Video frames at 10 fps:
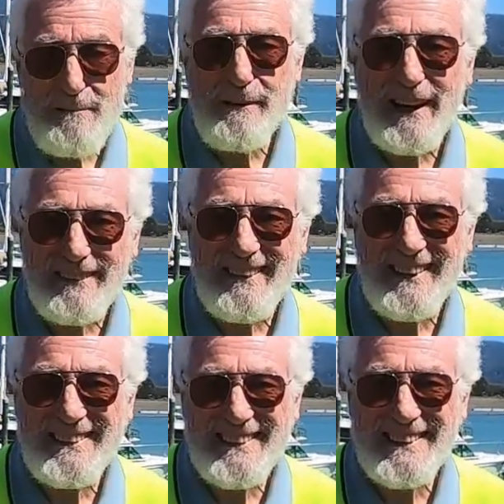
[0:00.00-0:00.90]
bike
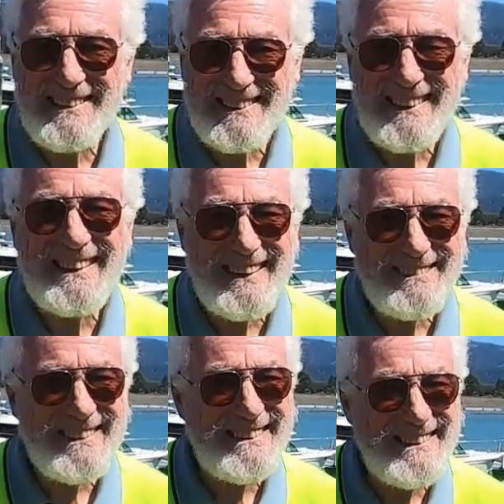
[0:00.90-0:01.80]
ride, thanks. Yeah,
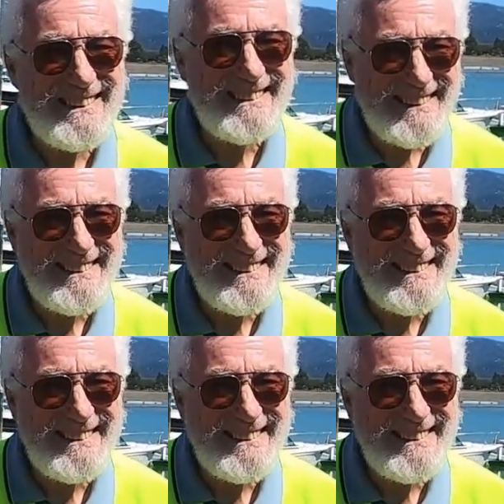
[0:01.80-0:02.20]
lovely. Yeah.